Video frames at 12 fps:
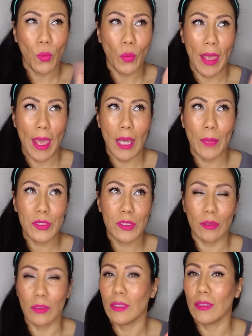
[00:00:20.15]
We
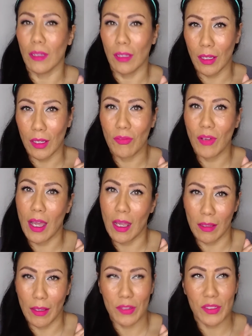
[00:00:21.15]
absolutely love
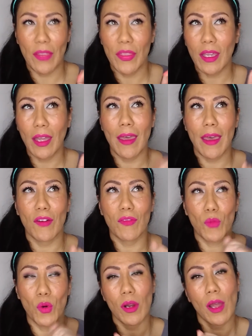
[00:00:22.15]
highlighters. I think I
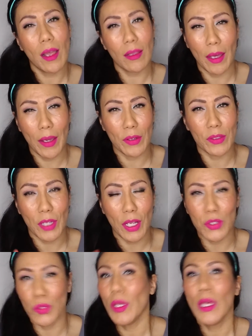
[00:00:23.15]
have more highlighters than
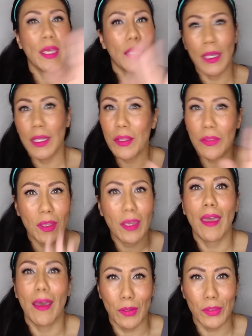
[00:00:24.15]
I do
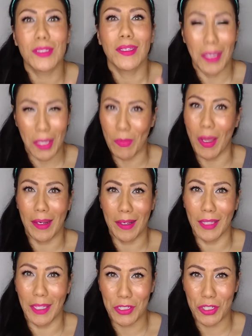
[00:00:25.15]
anything else in my
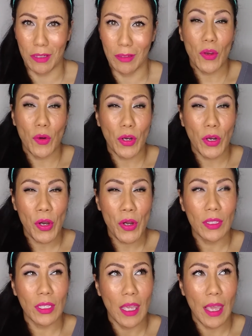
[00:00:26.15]
collection. There are
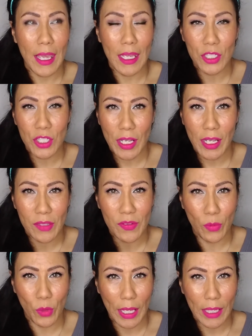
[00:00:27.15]
currently 8 shades
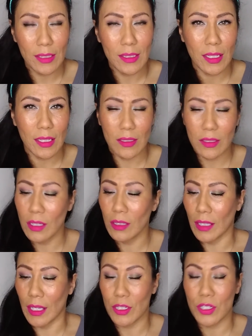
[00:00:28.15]
from what I can see in this
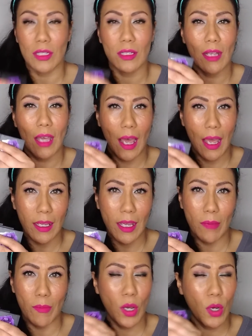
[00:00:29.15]
collection. I
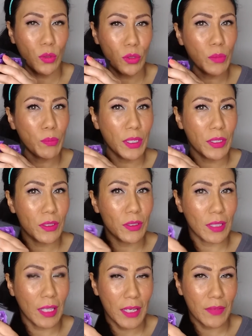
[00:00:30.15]
got my own little
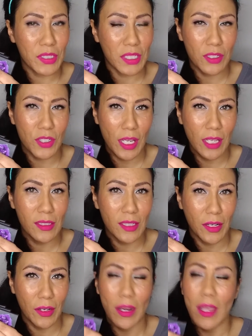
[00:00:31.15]
bundle and I have 6 shades
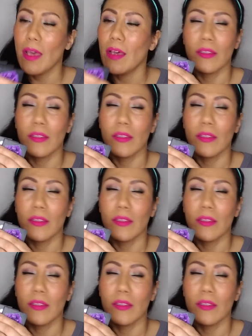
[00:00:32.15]
here.